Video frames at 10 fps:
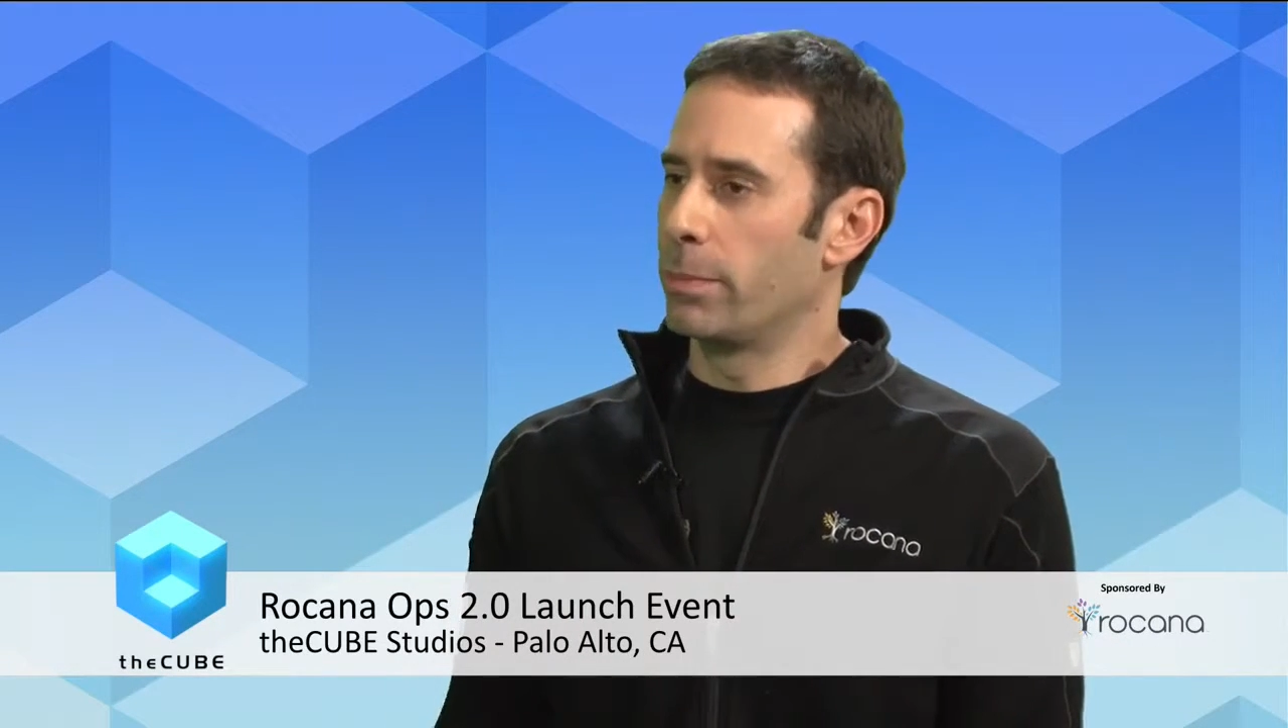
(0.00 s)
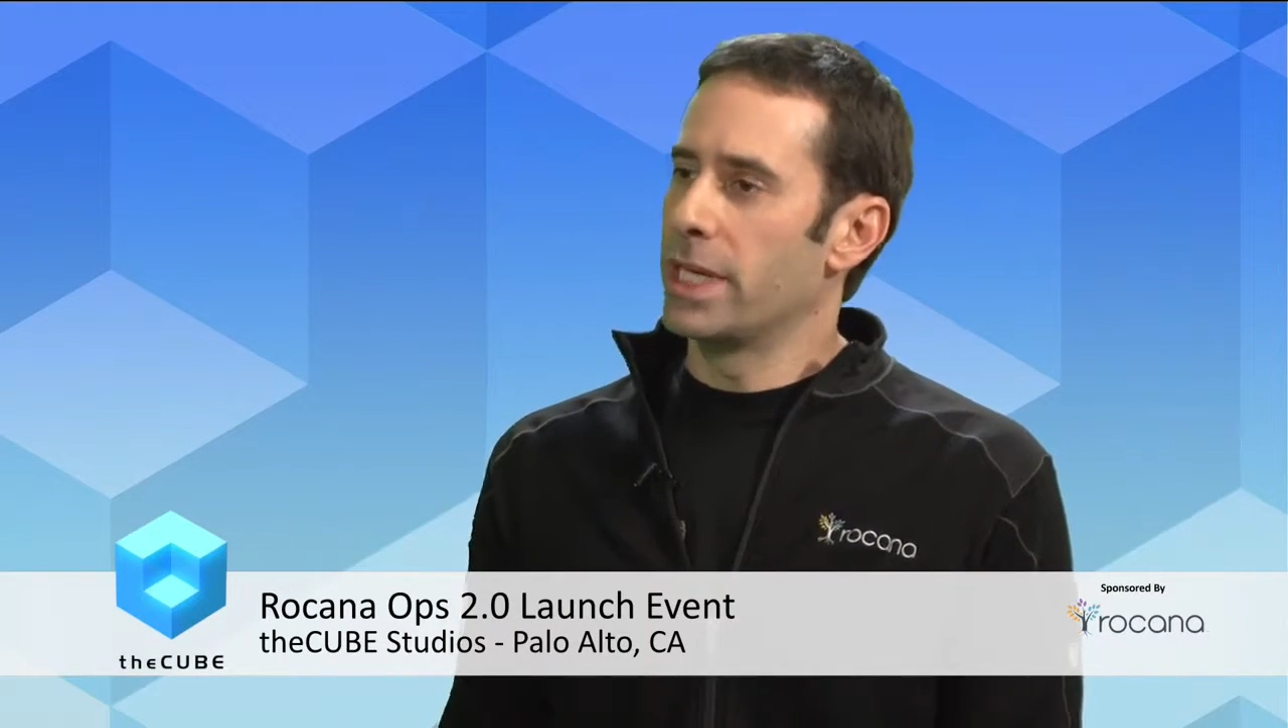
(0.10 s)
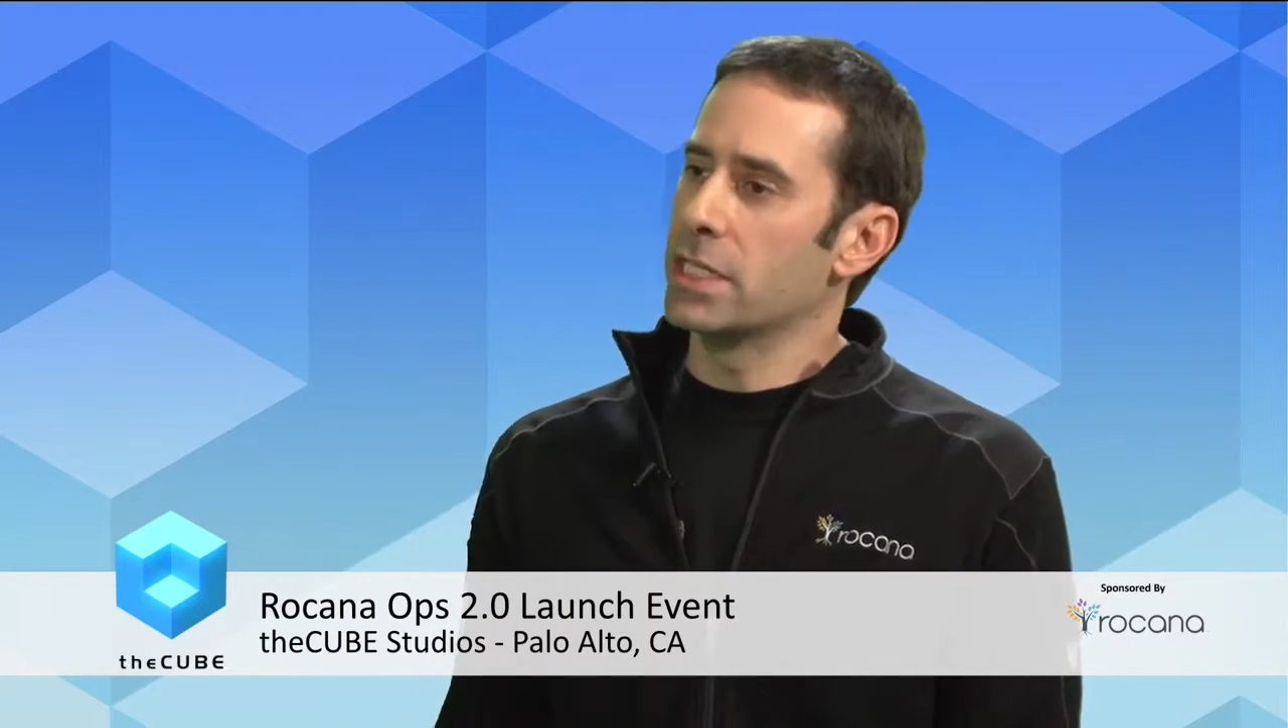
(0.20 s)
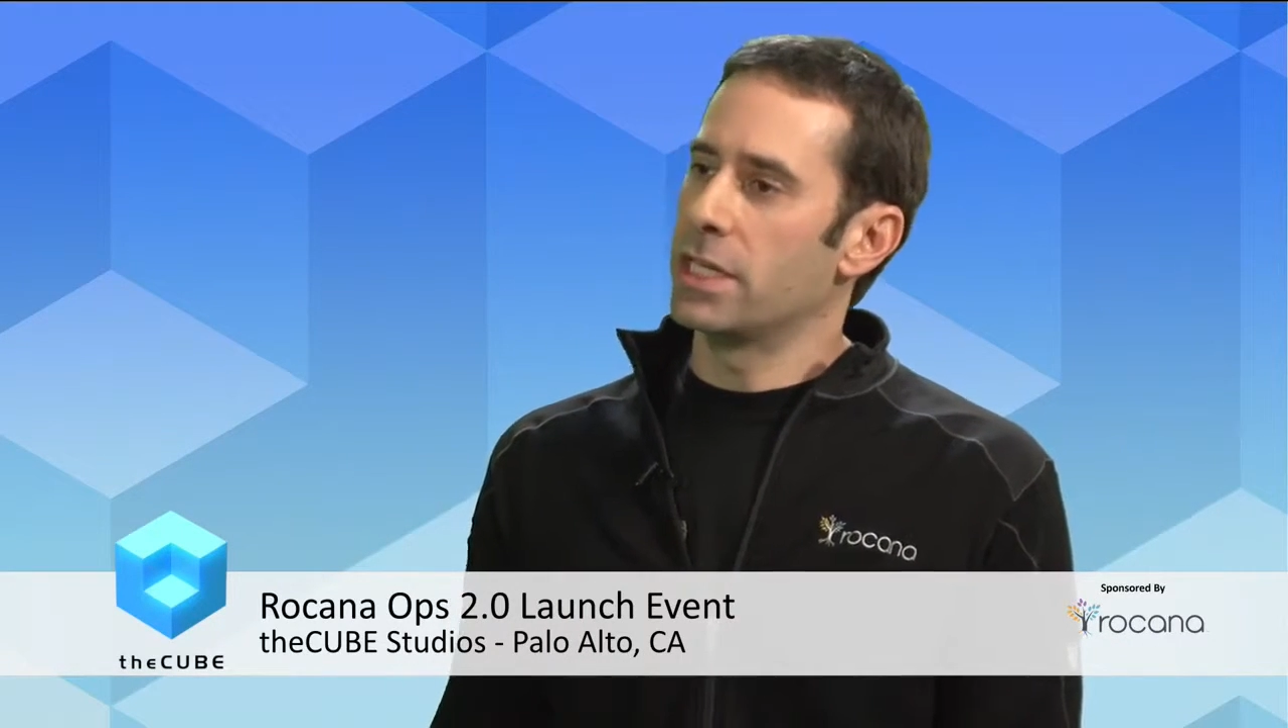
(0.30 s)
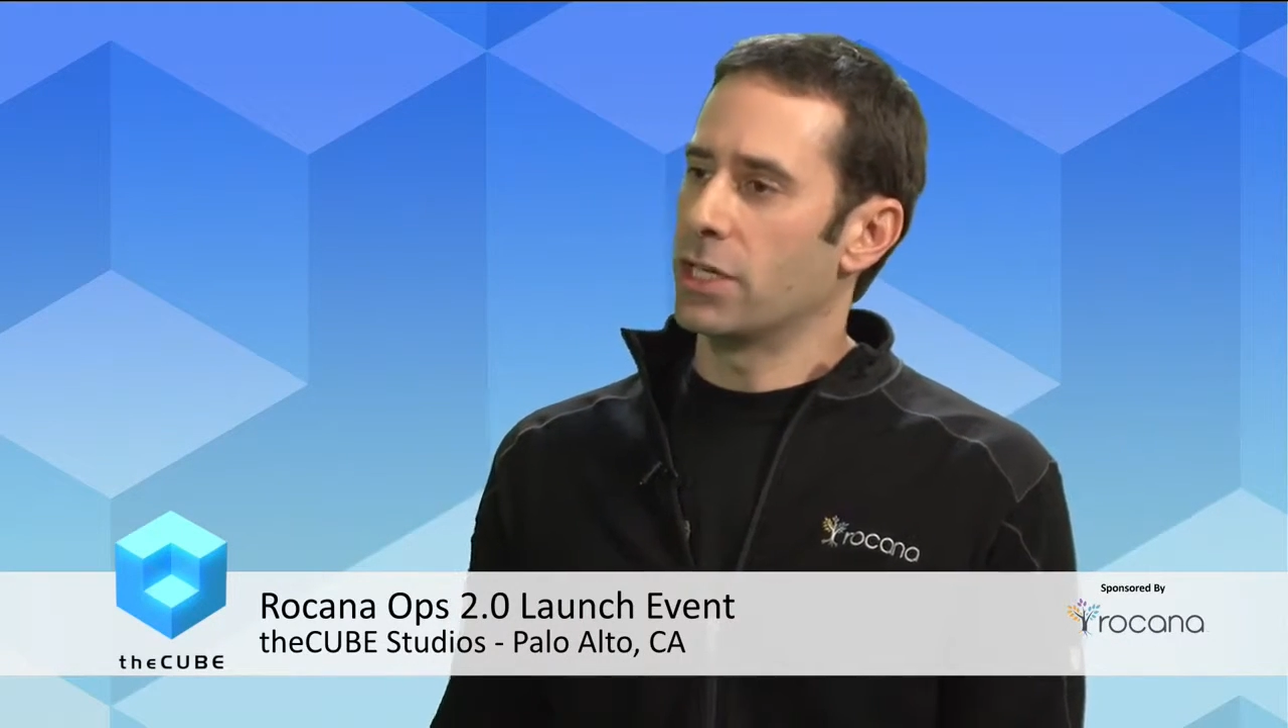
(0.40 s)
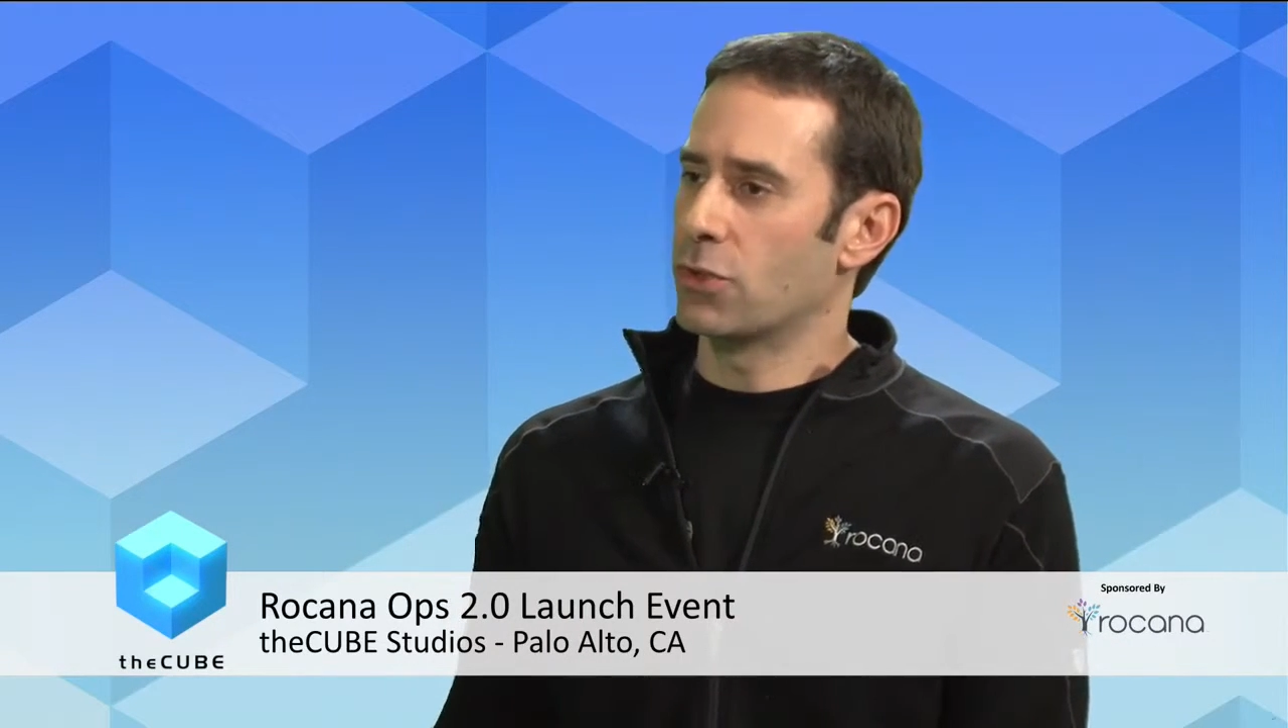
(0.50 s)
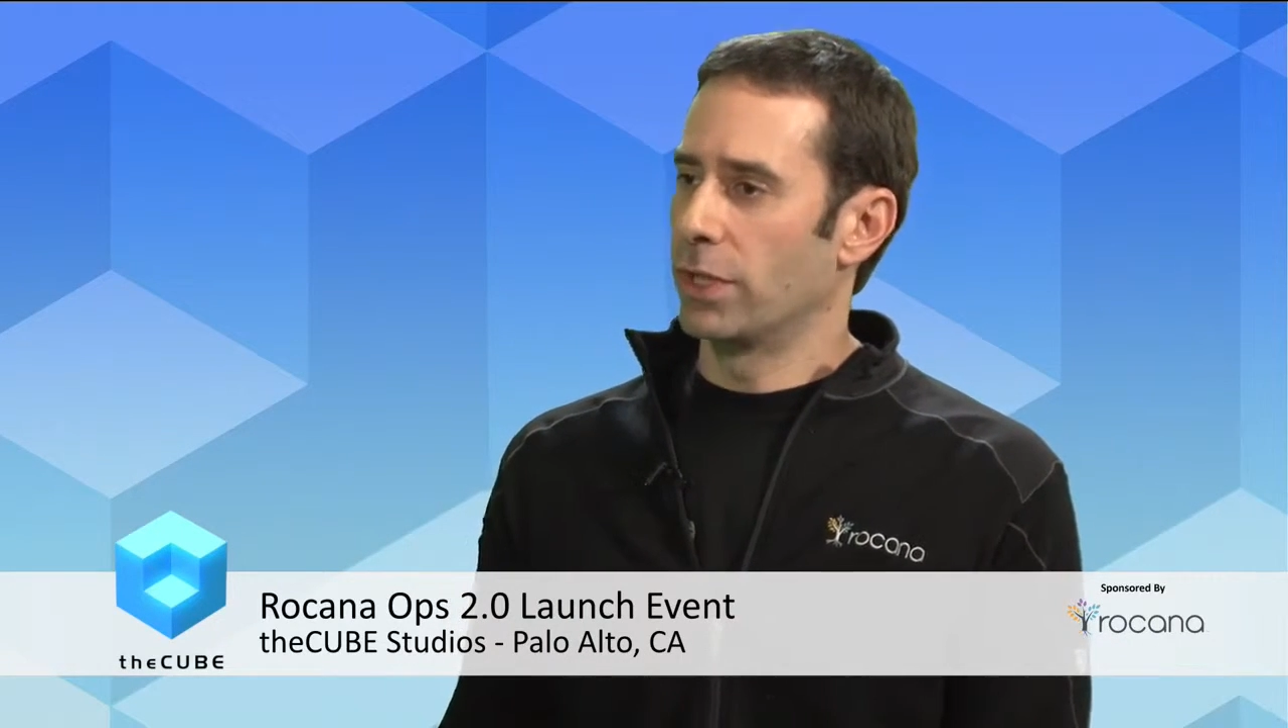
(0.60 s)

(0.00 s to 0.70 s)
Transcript: business,